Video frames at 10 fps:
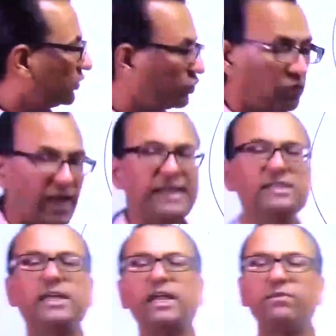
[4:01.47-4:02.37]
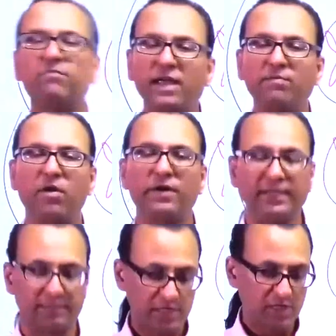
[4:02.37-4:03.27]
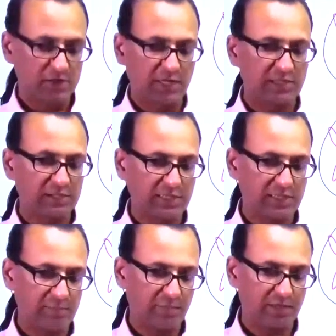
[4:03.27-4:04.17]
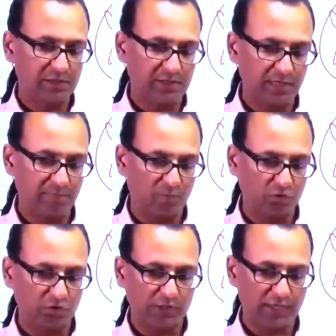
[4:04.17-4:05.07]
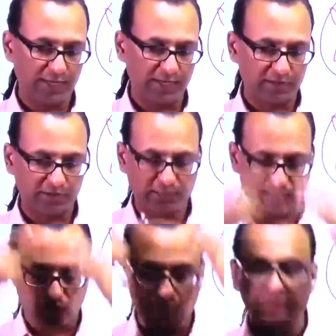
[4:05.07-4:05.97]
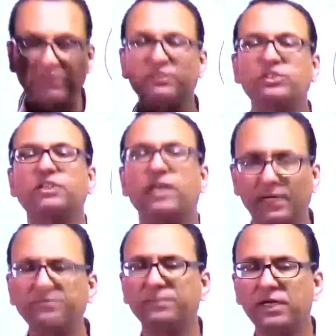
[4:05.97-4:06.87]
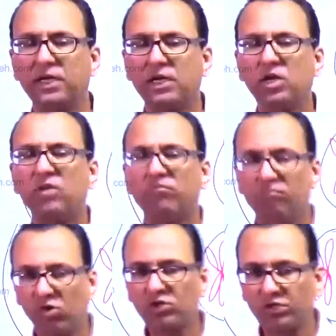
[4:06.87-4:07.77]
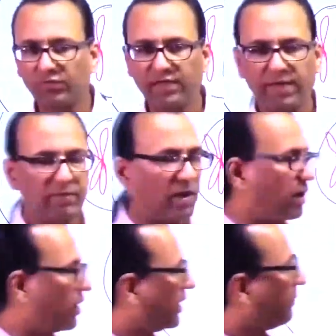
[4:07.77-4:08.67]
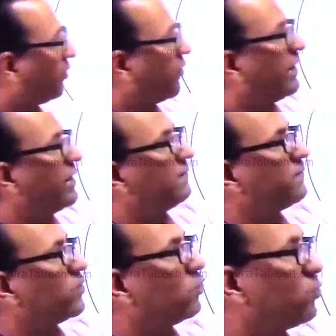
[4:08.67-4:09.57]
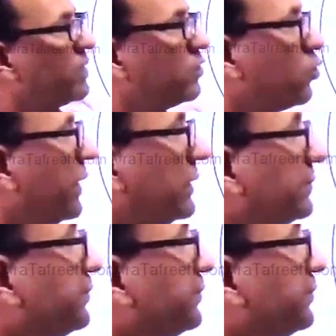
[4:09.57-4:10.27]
So any cell in my body, skin cell, blood cell, bone cell, hair cell, or whichever cell, most of them are diploid, 2n, 2n.